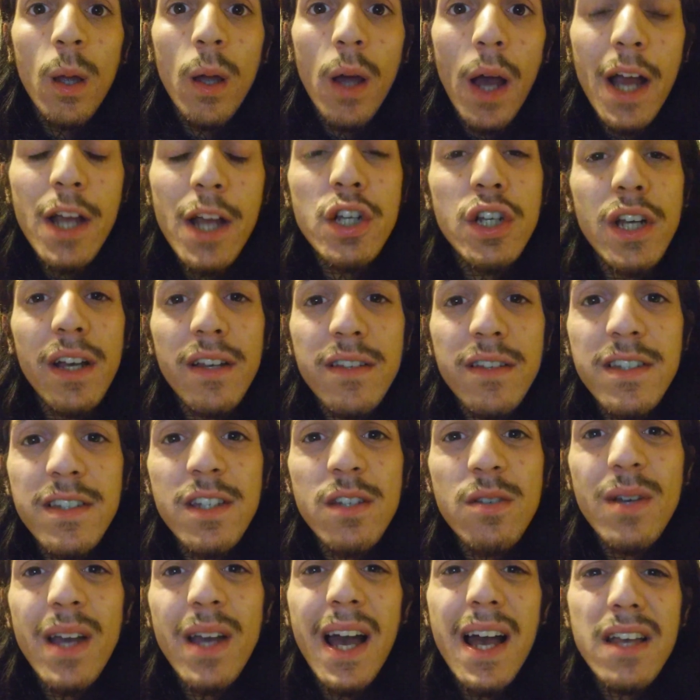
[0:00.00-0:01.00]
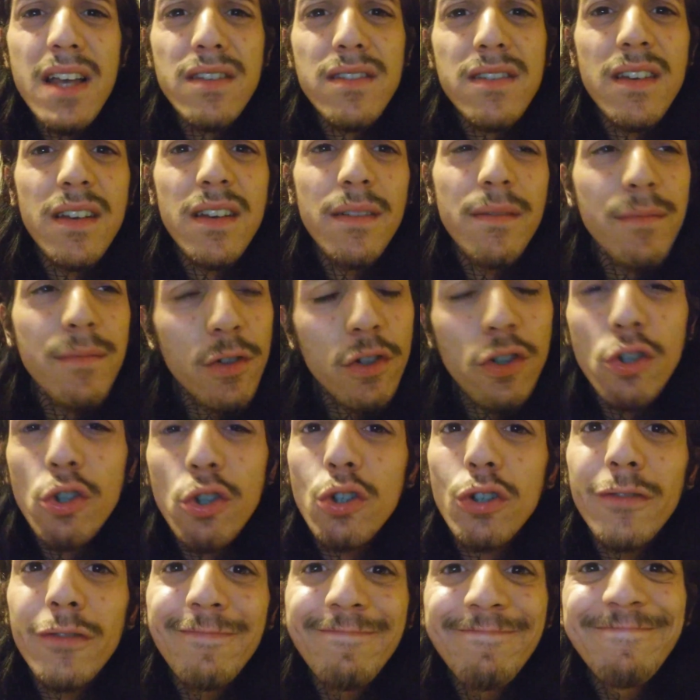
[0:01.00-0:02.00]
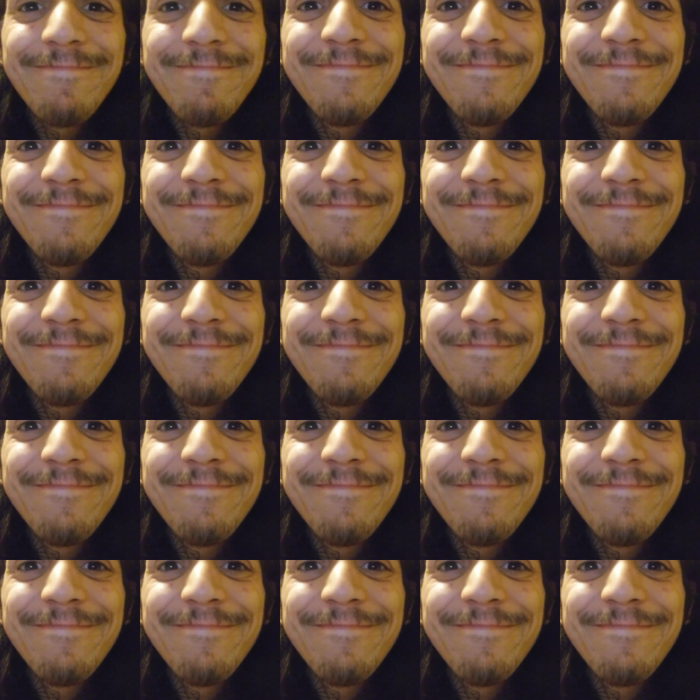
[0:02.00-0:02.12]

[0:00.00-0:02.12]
I shall see you guys soon.